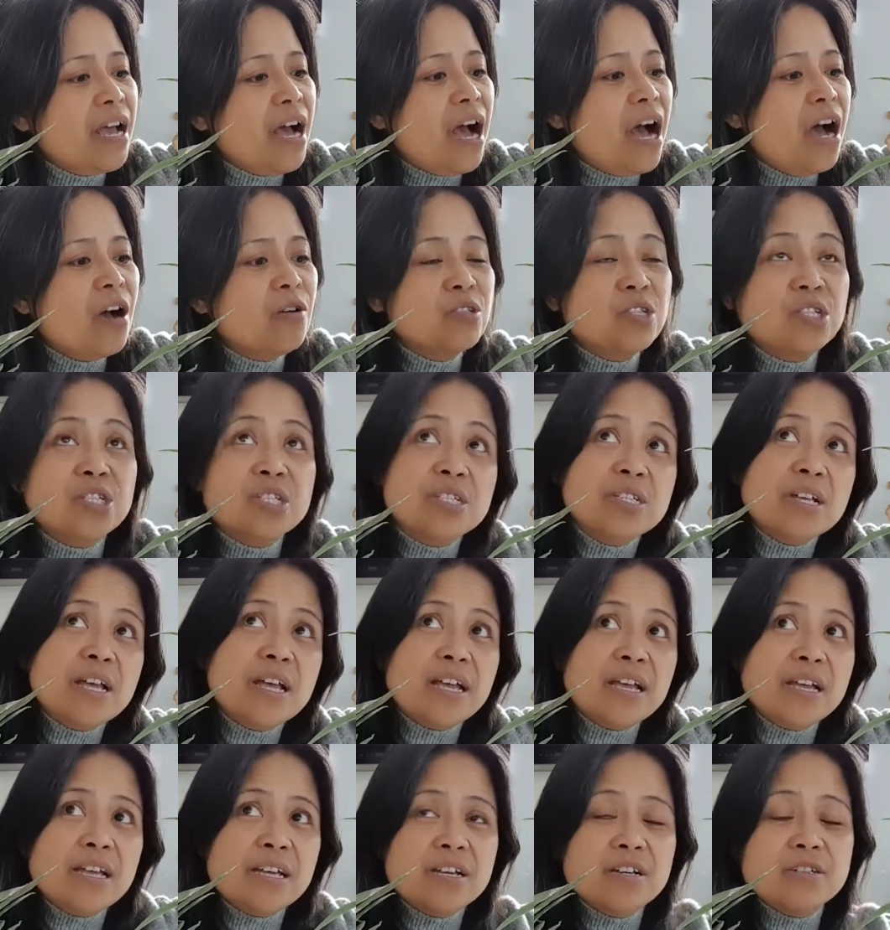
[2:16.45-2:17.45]
out
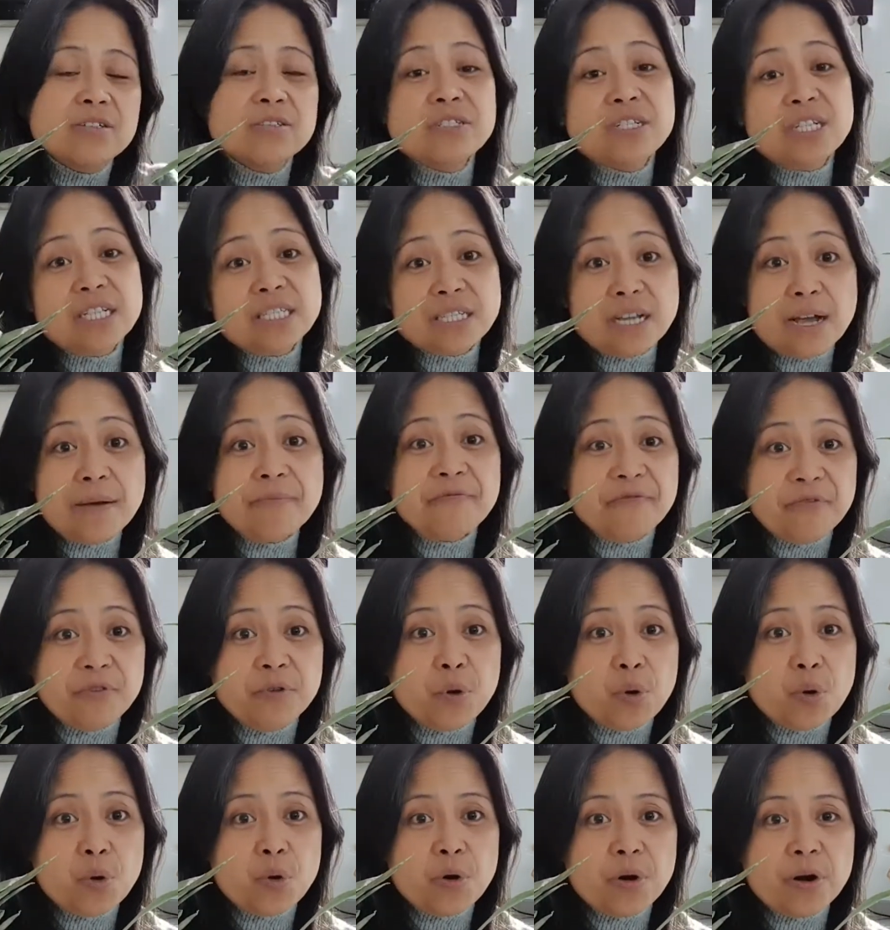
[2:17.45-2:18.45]
on the top
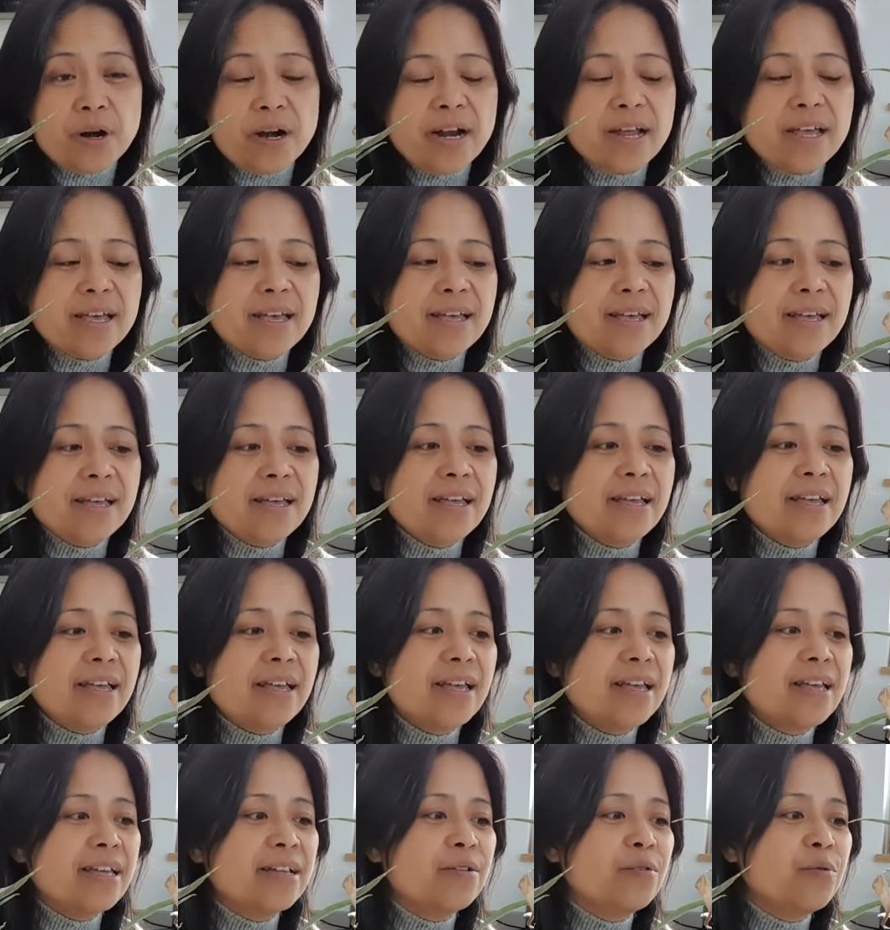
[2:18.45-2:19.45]
floor,
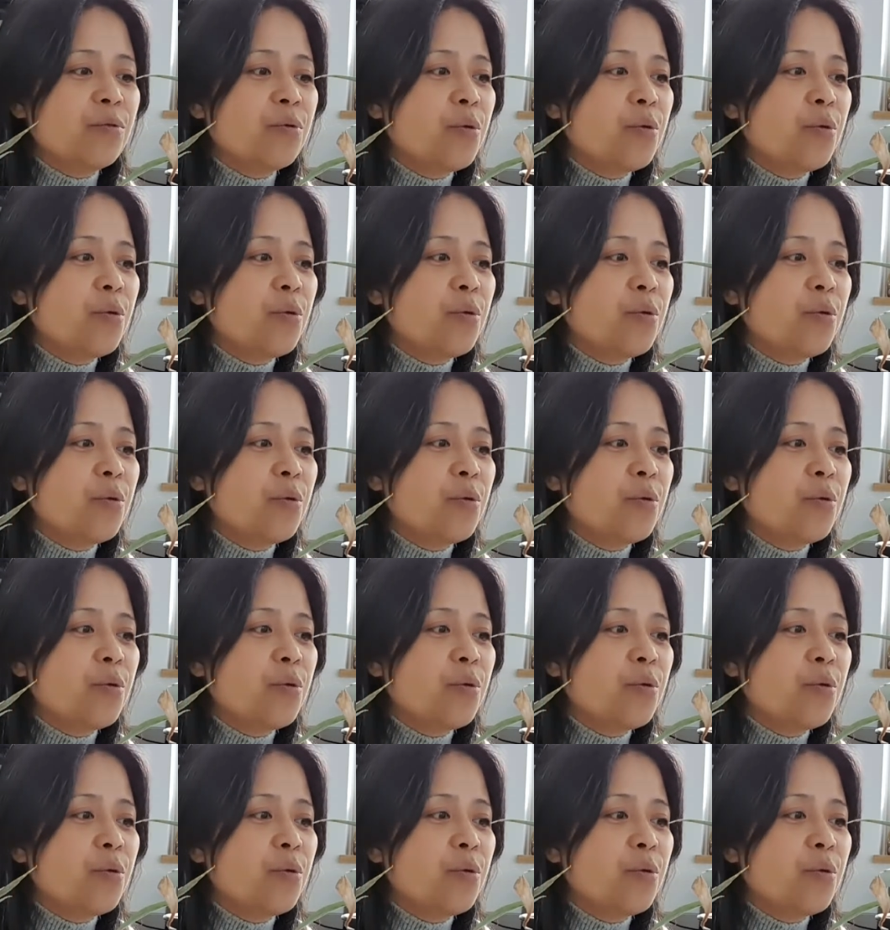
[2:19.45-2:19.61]
and